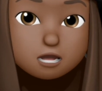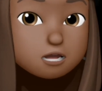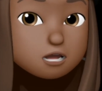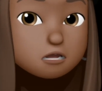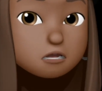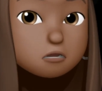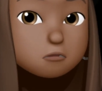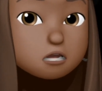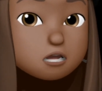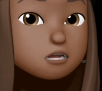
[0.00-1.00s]
I know
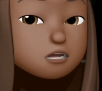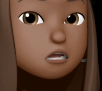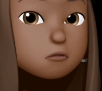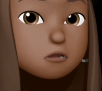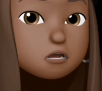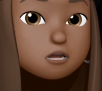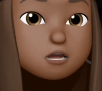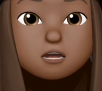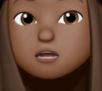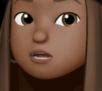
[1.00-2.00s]
things in the world are
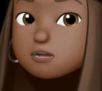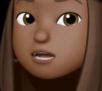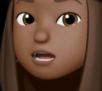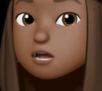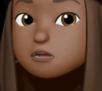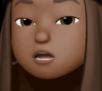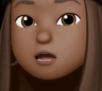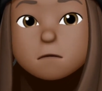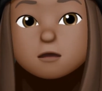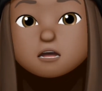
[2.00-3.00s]
intense right now,
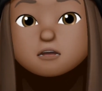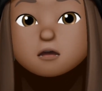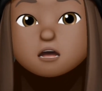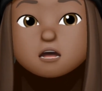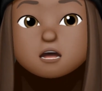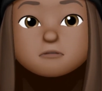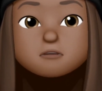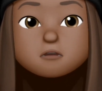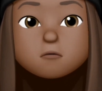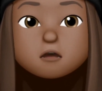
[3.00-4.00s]
but we need to keep doing
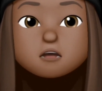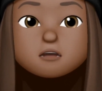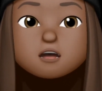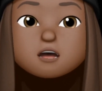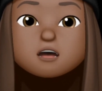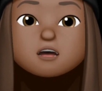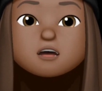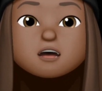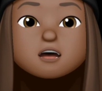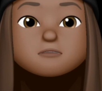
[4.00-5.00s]
what we're doing and
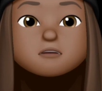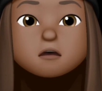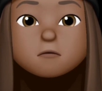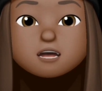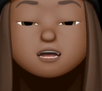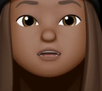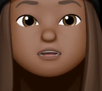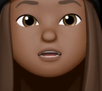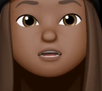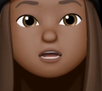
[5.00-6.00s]
keep doing what we can to
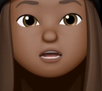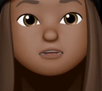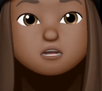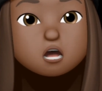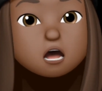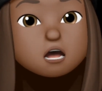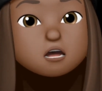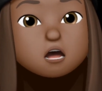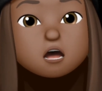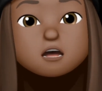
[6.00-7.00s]
stand up for change,
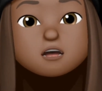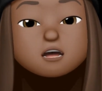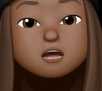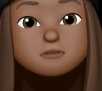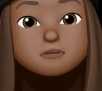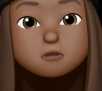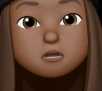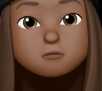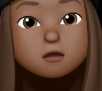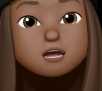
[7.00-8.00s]
stand up for what's
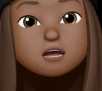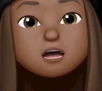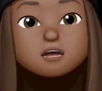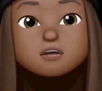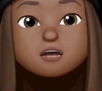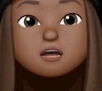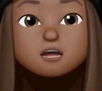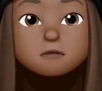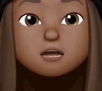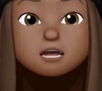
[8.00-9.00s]
right, and stand up
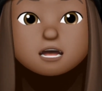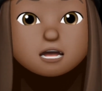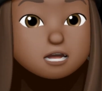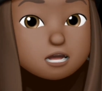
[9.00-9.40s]
against